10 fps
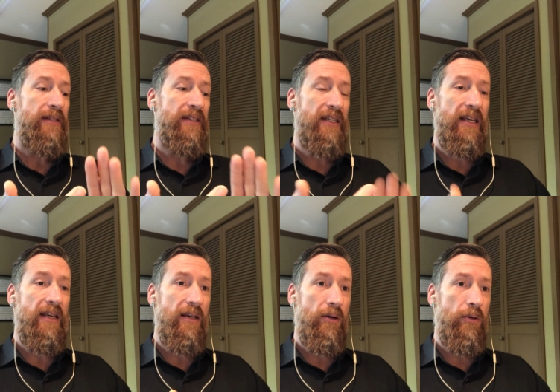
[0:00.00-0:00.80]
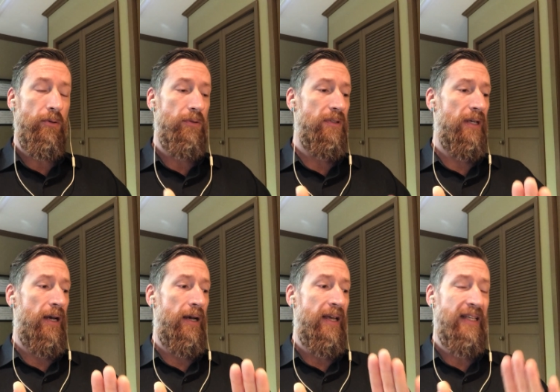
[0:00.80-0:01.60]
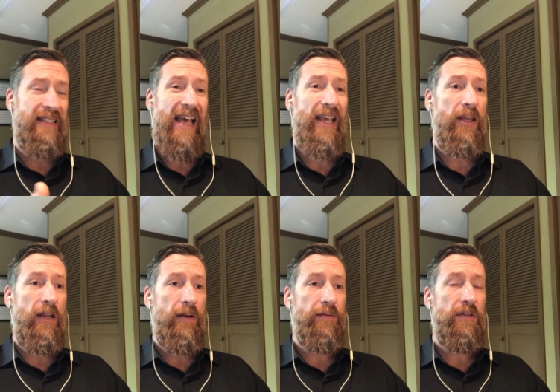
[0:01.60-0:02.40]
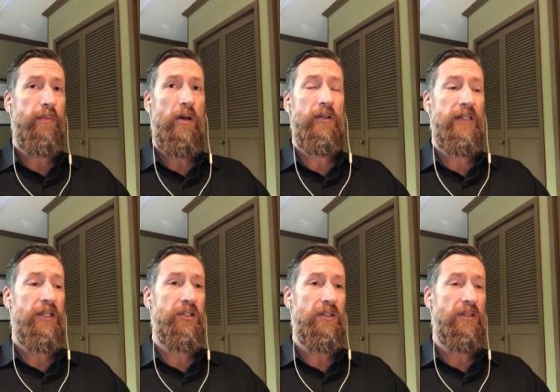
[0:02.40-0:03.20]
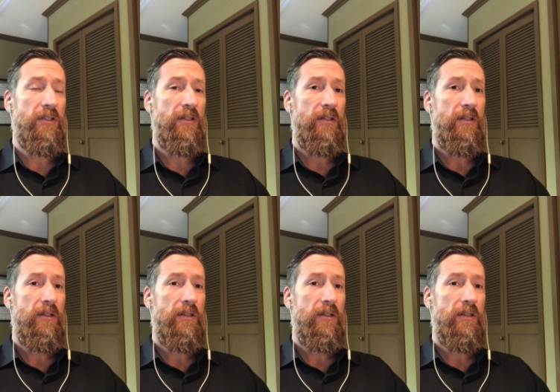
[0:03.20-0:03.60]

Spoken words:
CEOs, executives, politicians,